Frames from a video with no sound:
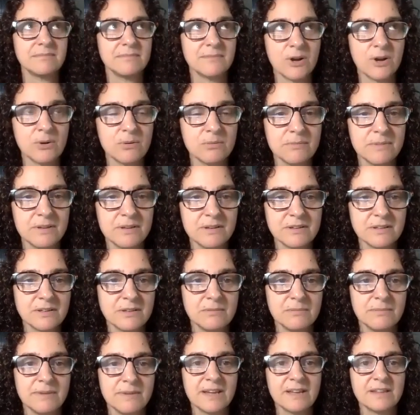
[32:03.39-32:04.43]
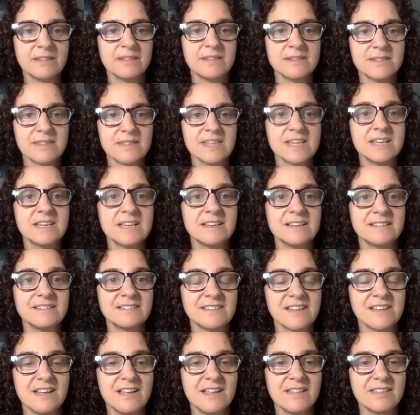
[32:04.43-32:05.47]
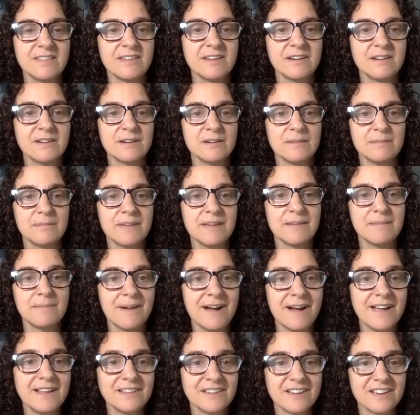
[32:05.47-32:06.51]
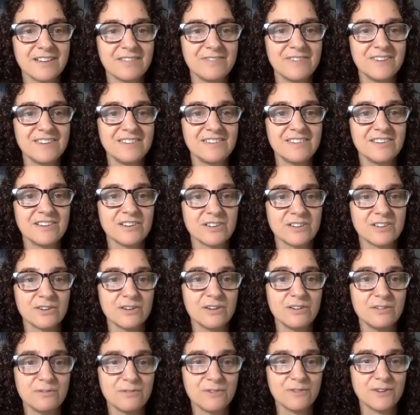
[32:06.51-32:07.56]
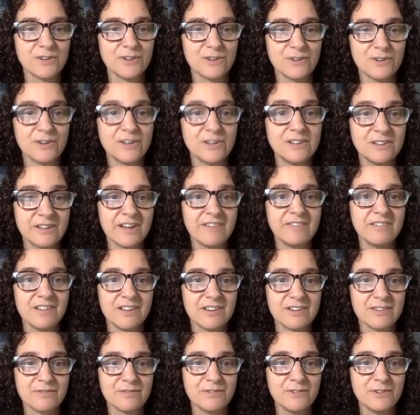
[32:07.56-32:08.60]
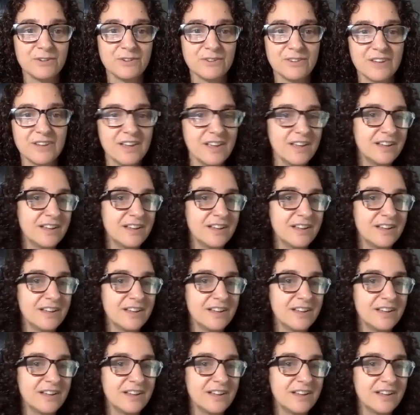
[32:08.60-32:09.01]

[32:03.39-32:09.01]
oat milk, you make the things that are going to make my life easier to cook for you, and you'll have a lot of food.